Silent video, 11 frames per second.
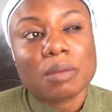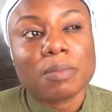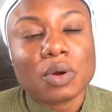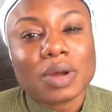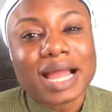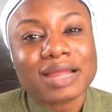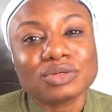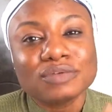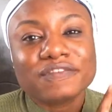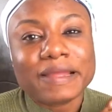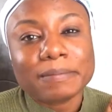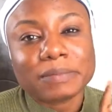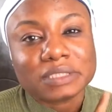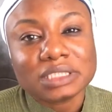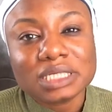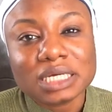but I couldn't find
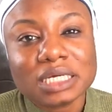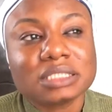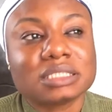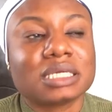bananas,